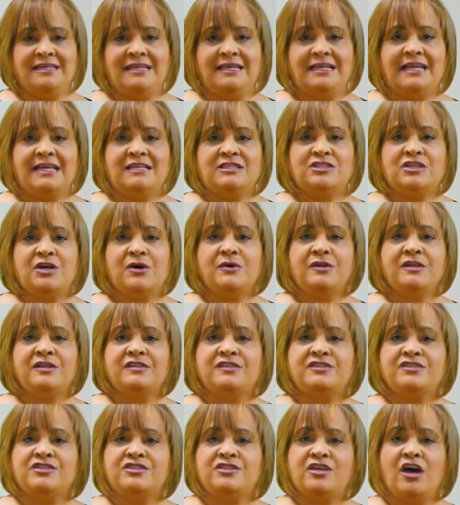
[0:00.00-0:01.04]
Let's go to
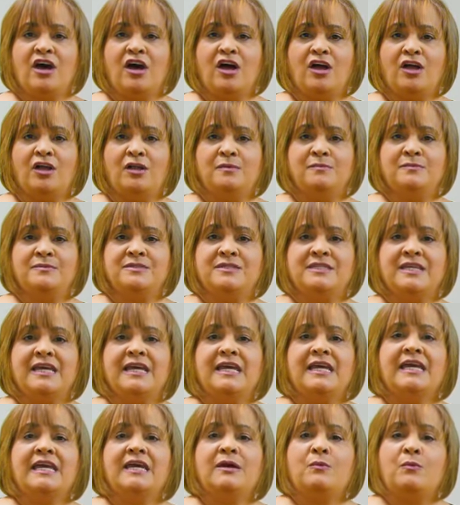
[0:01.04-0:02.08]
the Psalms
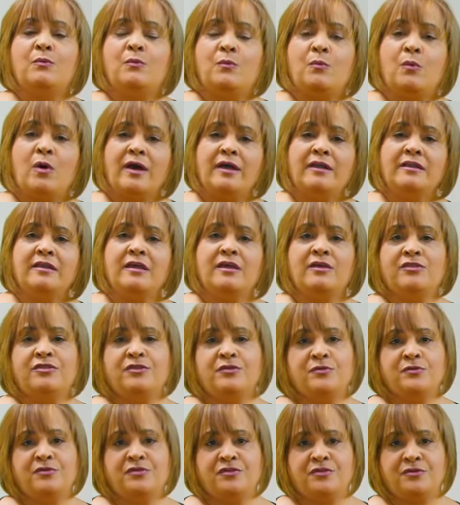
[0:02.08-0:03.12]
1
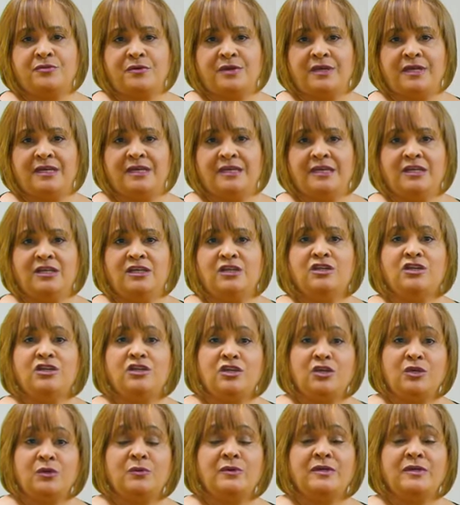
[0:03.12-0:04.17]
through 3, New